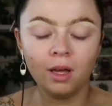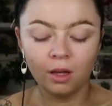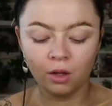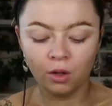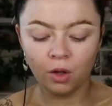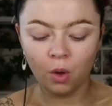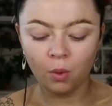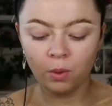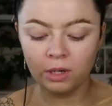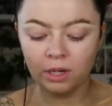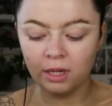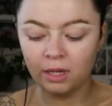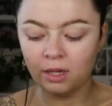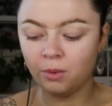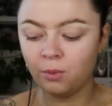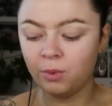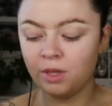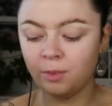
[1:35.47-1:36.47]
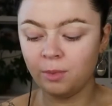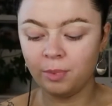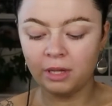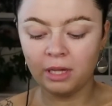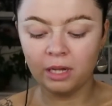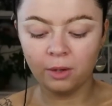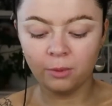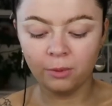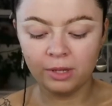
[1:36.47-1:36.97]
Going in with the
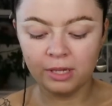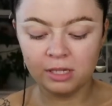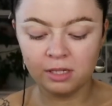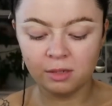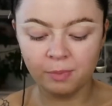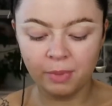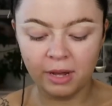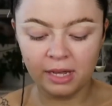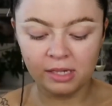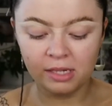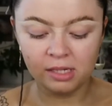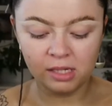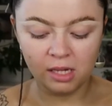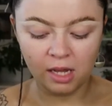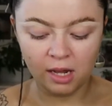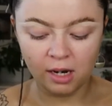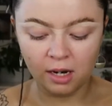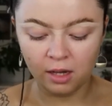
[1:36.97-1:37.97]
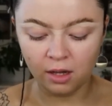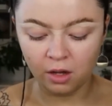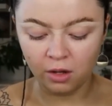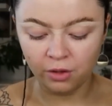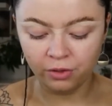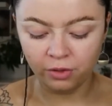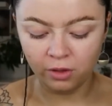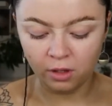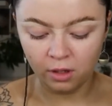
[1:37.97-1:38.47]
P. Louise base, and I
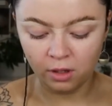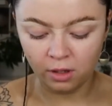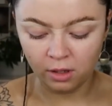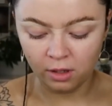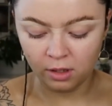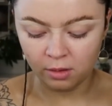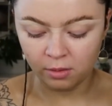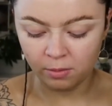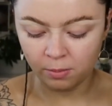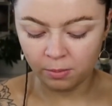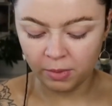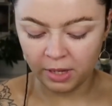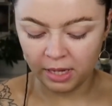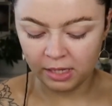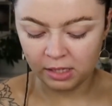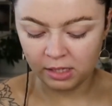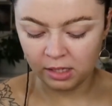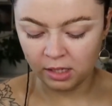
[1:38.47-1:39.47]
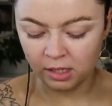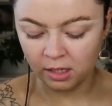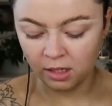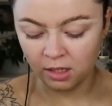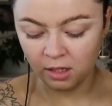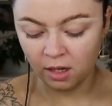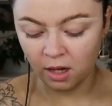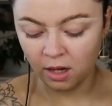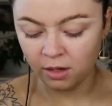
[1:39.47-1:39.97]
got the base
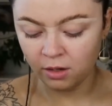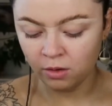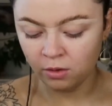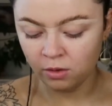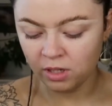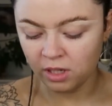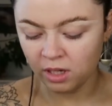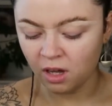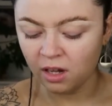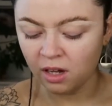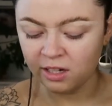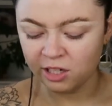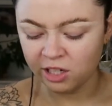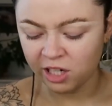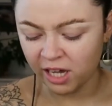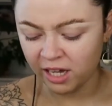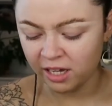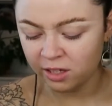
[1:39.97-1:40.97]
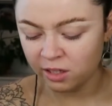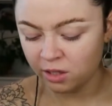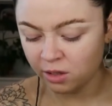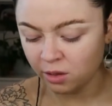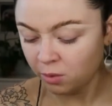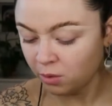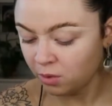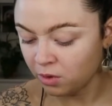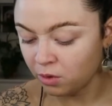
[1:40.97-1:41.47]
in, I don't know, do you call it shade
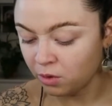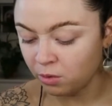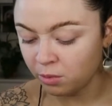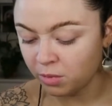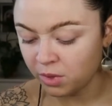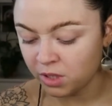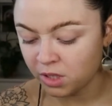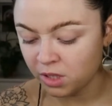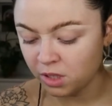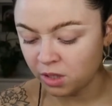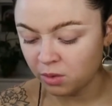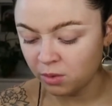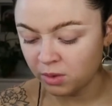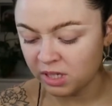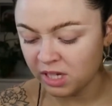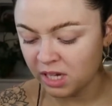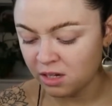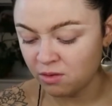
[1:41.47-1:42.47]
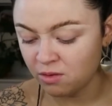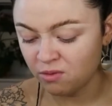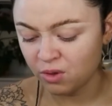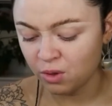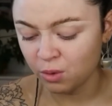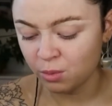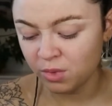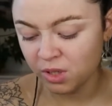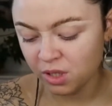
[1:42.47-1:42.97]
2 or number 2? It says
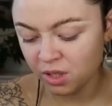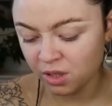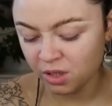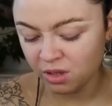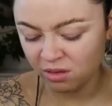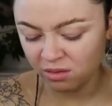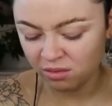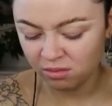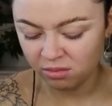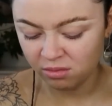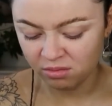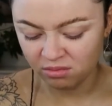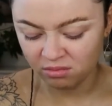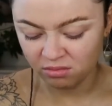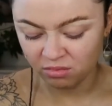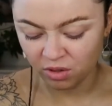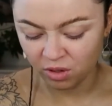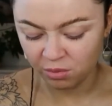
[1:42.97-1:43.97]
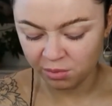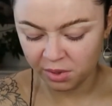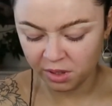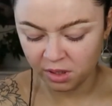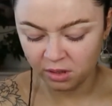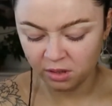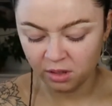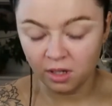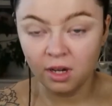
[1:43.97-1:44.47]
rumor 2.
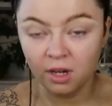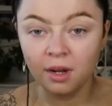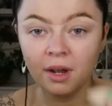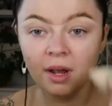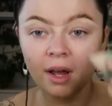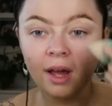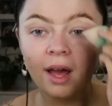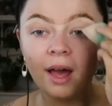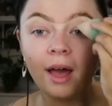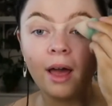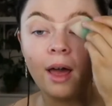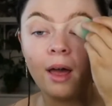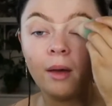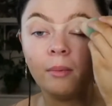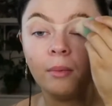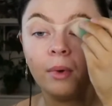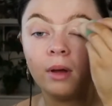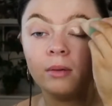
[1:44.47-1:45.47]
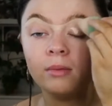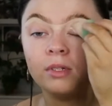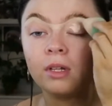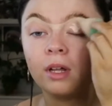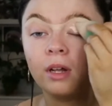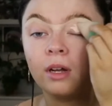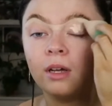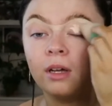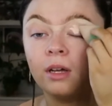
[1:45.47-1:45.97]
I'm just
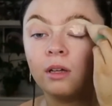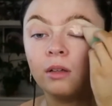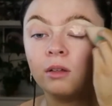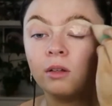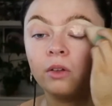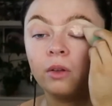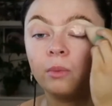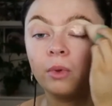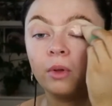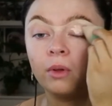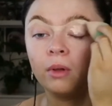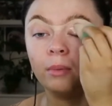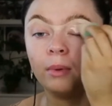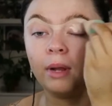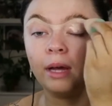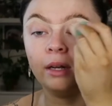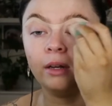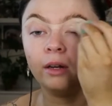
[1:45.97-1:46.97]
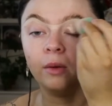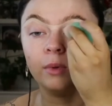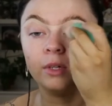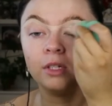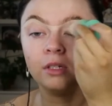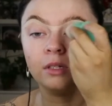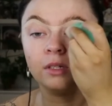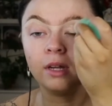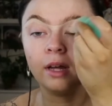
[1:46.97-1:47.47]
going to use the beauty blender,
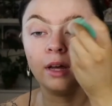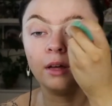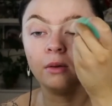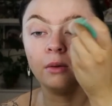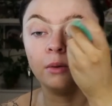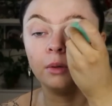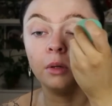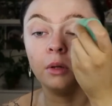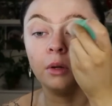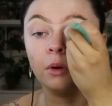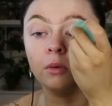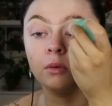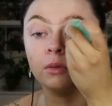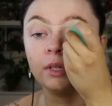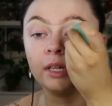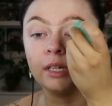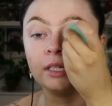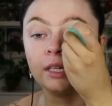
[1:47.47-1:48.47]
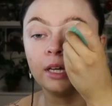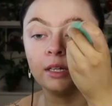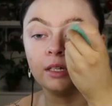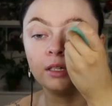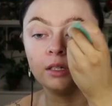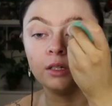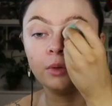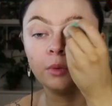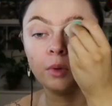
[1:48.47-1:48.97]
which isn't how, you know, they say to
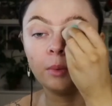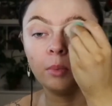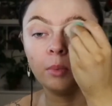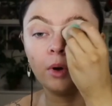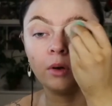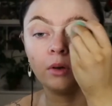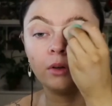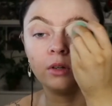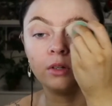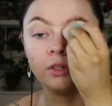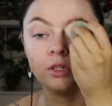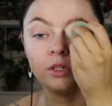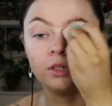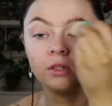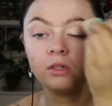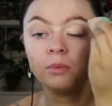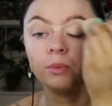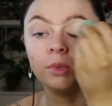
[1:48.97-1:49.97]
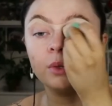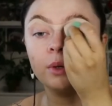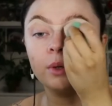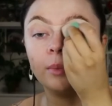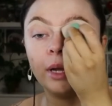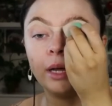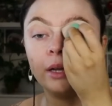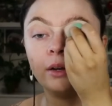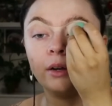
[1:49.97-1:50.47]
do it, but I'm going to just use a beauty
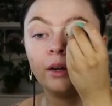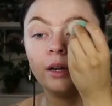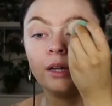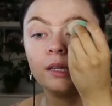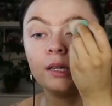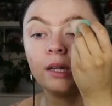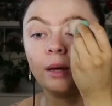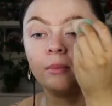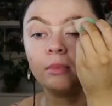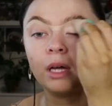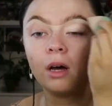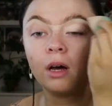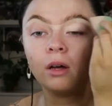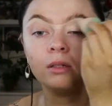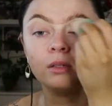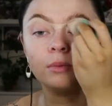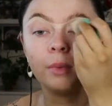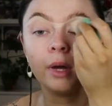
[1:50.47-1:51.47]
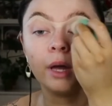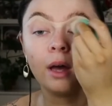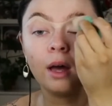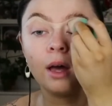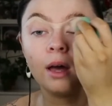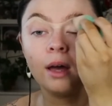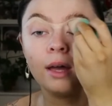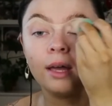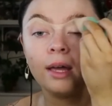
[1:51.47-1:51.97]
blender and dab that onto my
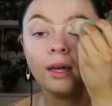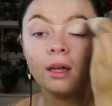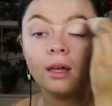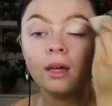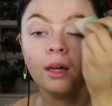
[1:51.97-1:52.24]
eye.